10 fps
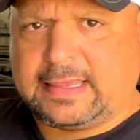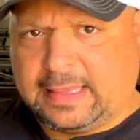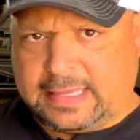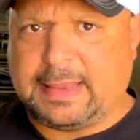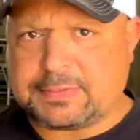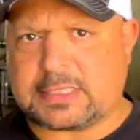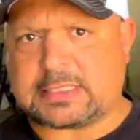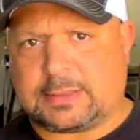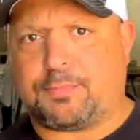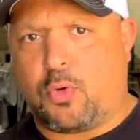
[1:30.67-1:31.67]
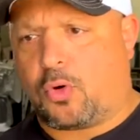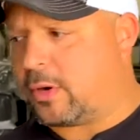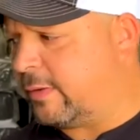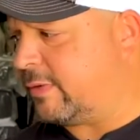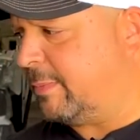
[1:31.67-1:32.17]
it keeps the
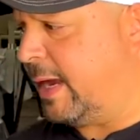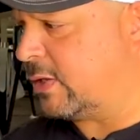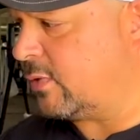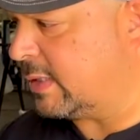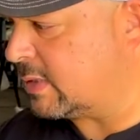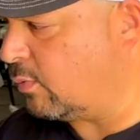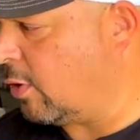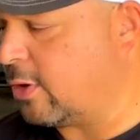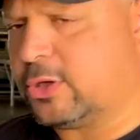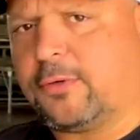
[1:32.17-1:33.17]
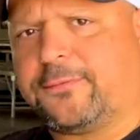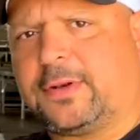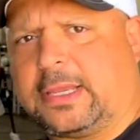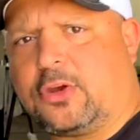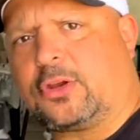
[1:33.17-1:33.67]
support of the mattress where you don't
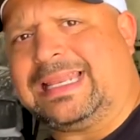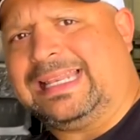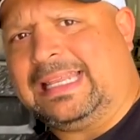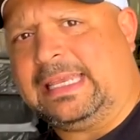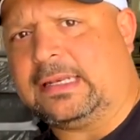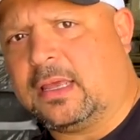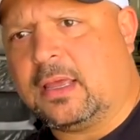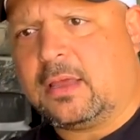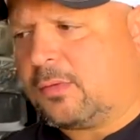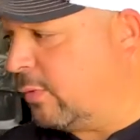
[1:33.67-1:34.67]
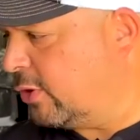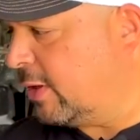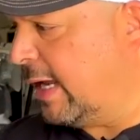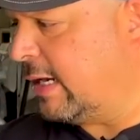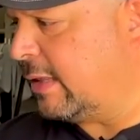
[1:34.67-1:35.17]
feel like you're gonna lean when you're
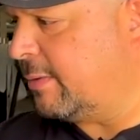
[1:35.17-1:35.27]
laying on the